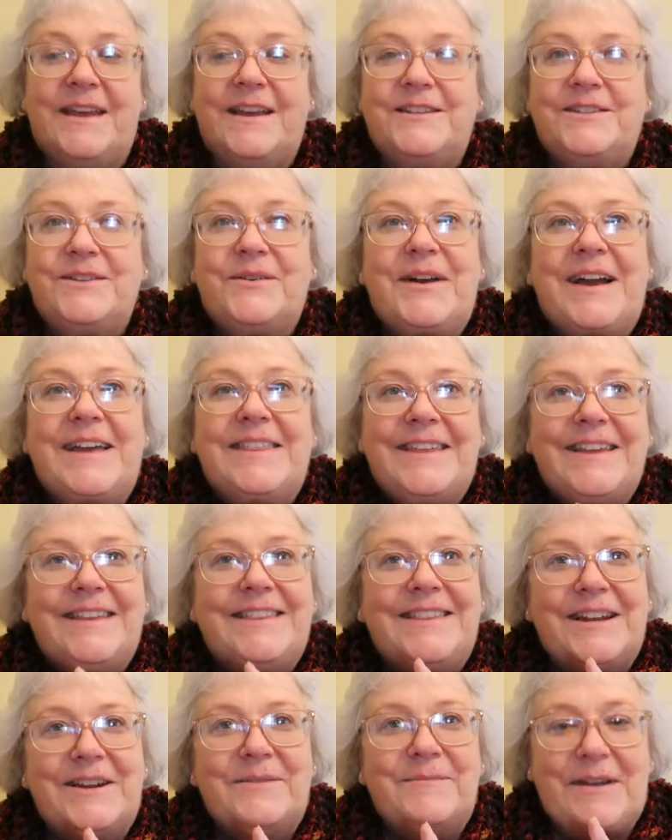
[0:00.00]
So I
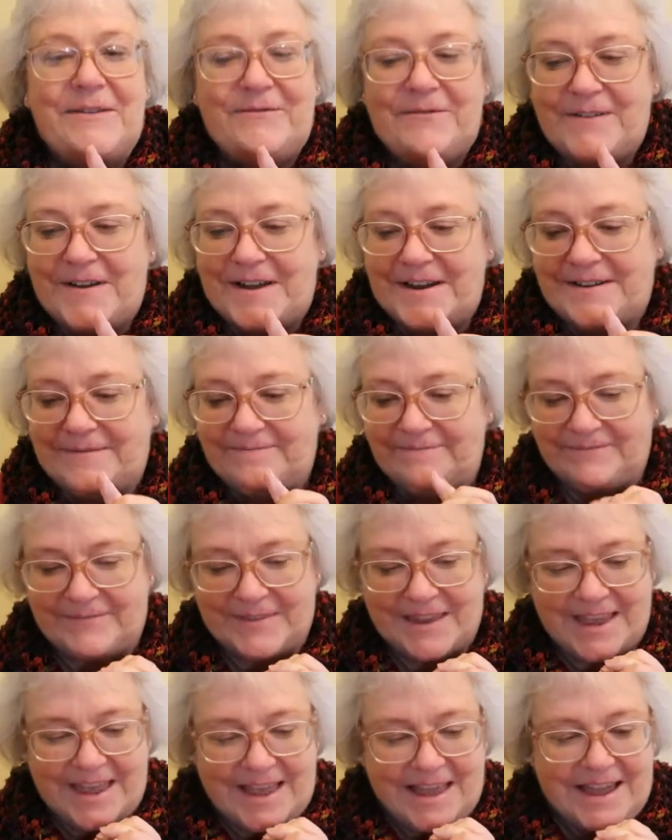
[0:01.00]
think that'll be fun.
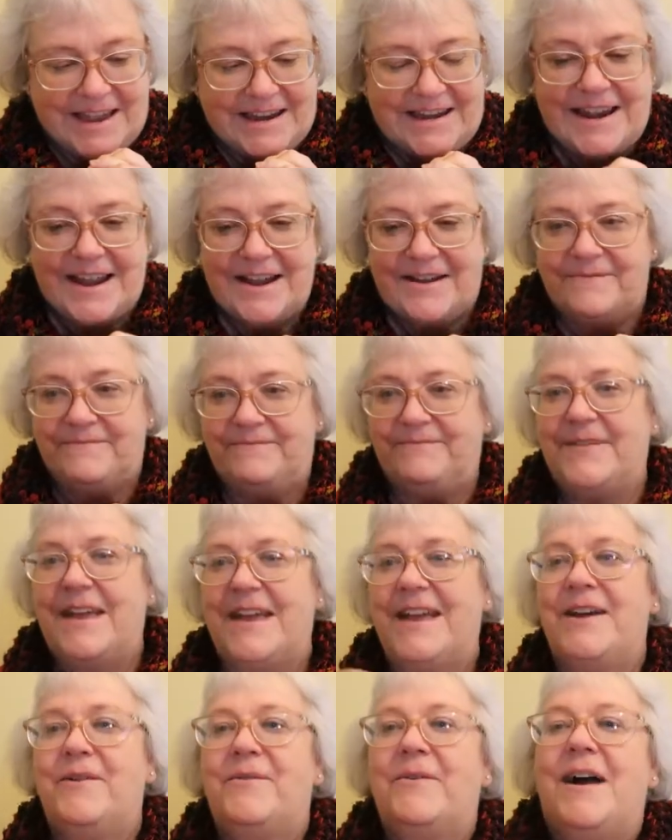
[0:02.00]
Now,
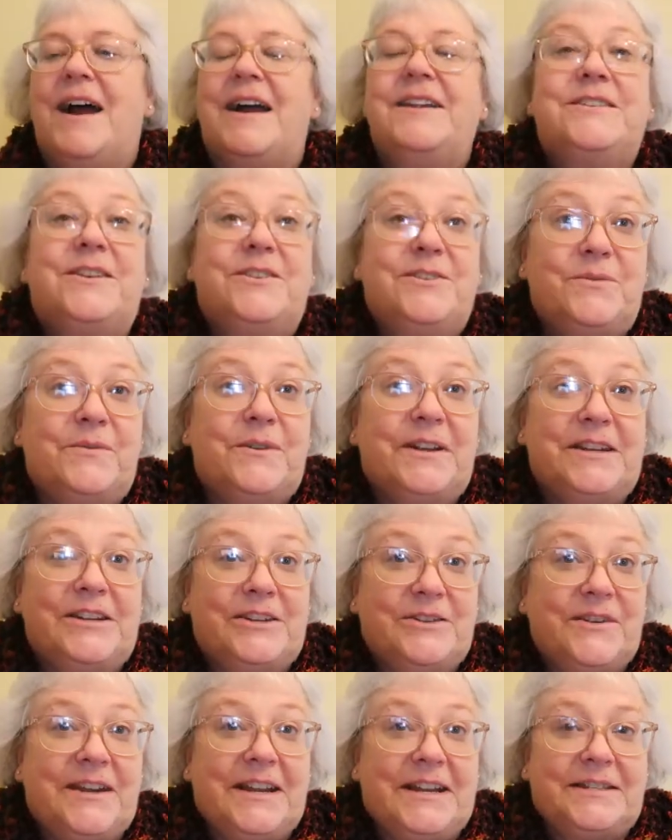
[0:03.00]
I told you we're
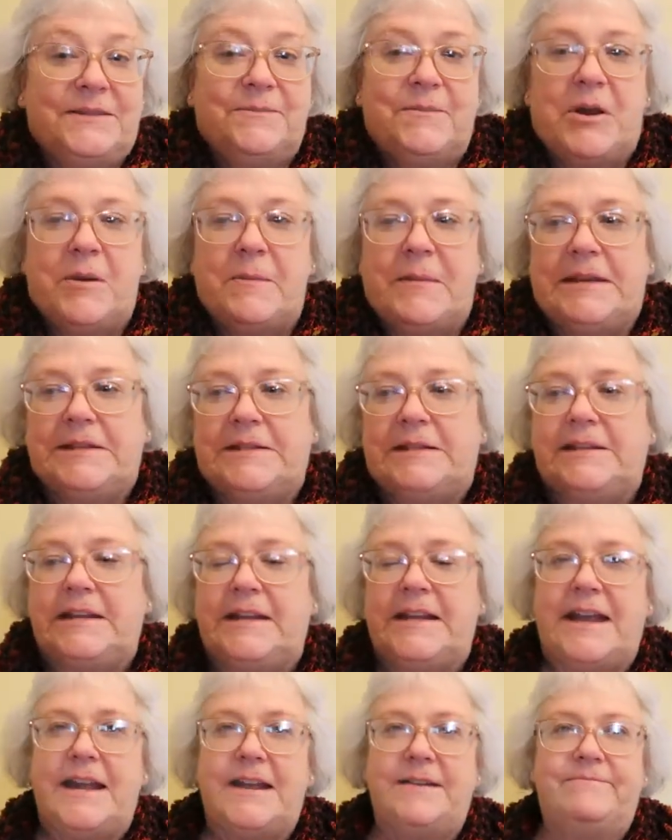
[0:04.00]
gonna do an experiment
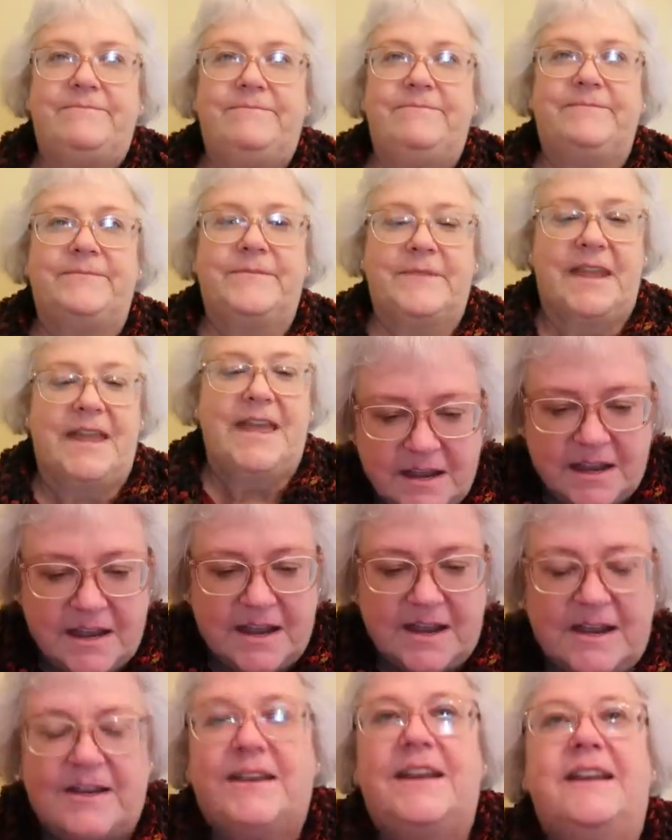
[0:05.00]
today.
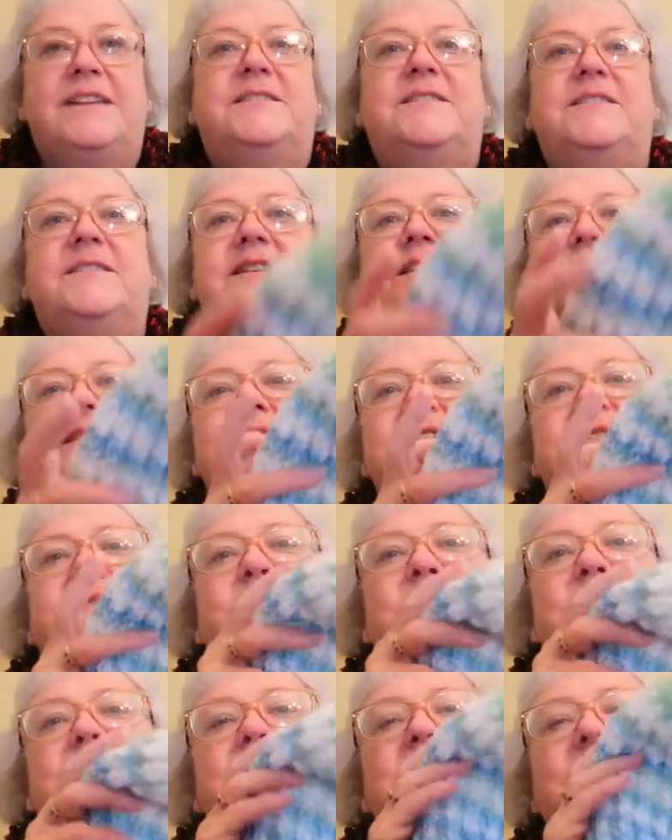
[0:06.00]
Okay, so this is
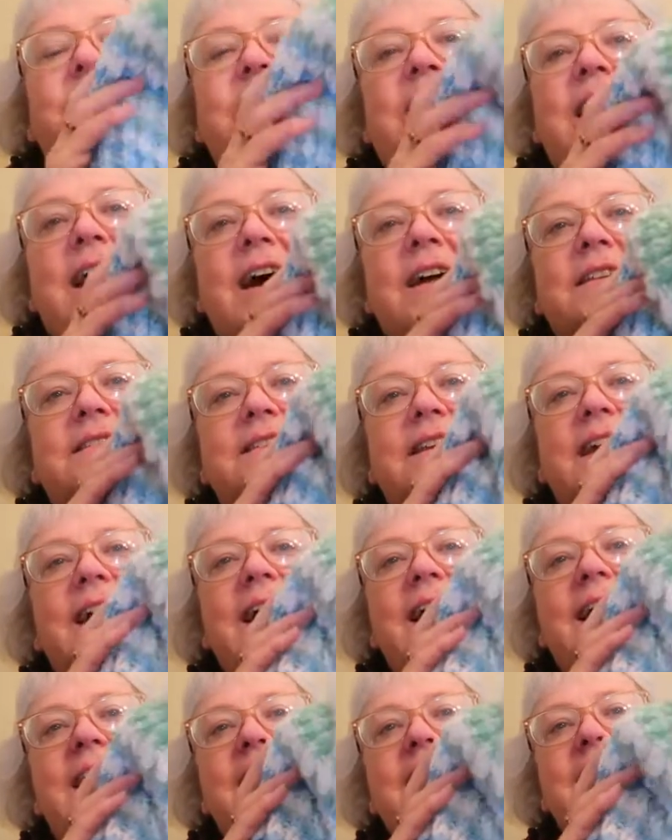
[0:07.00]
one of the hats
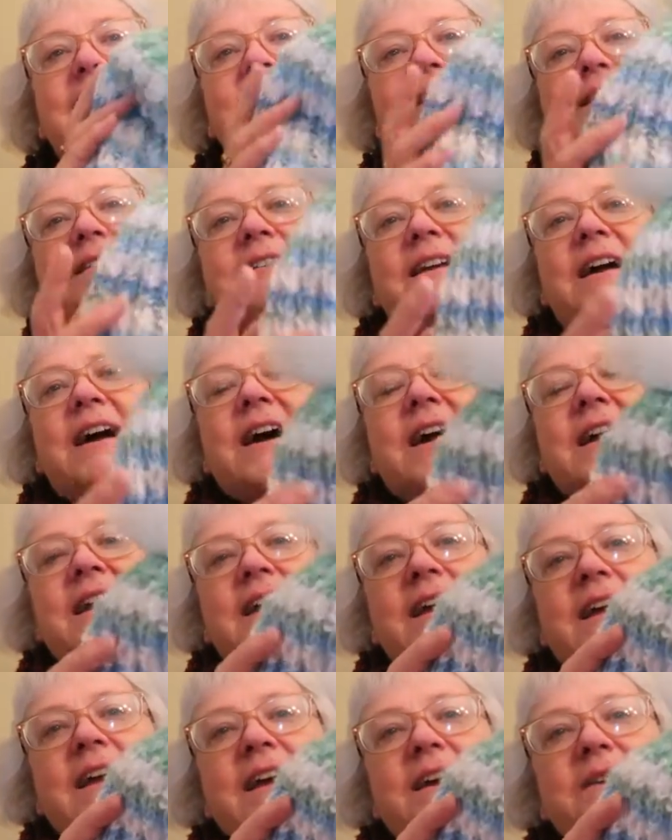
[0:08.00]
and I
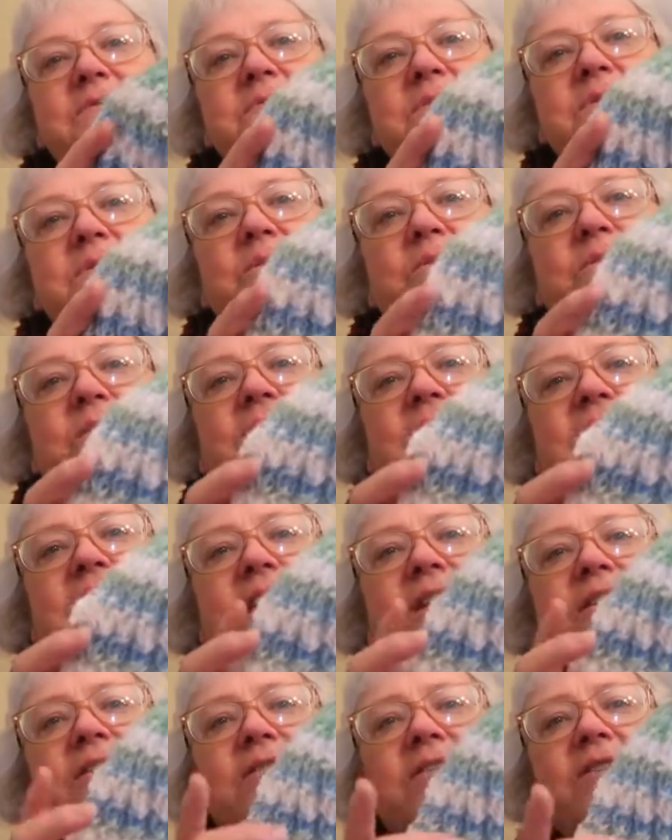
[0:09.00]
am
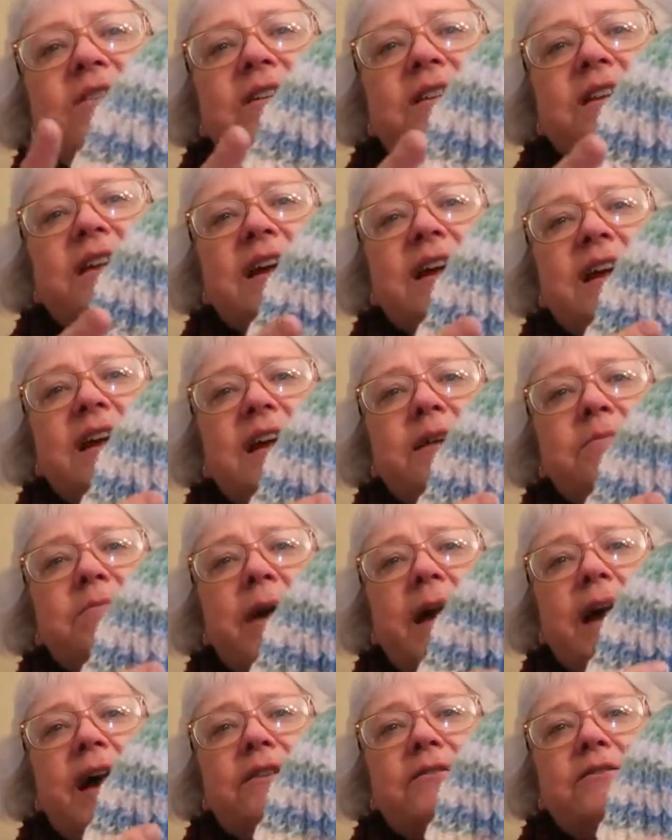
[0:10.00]
working on a
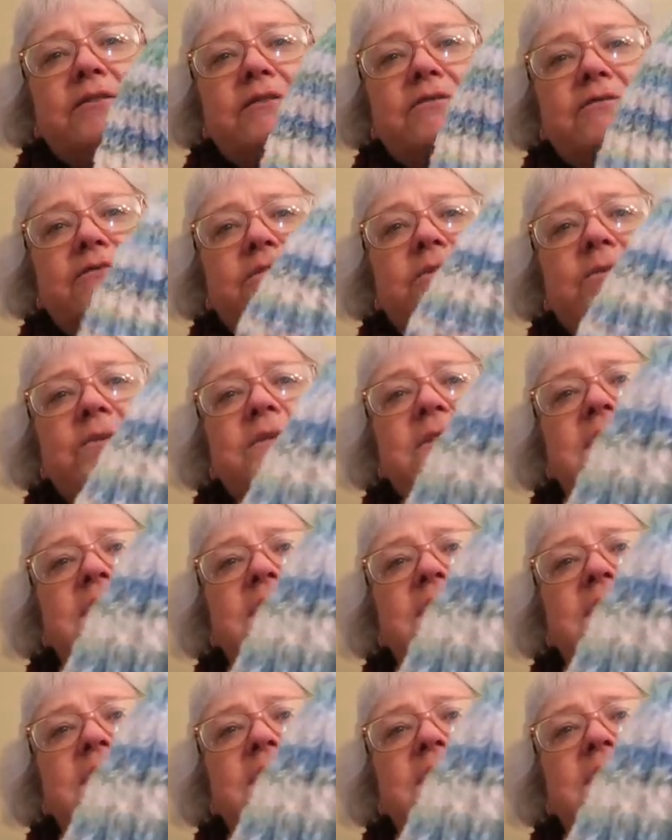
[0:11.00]
pattern for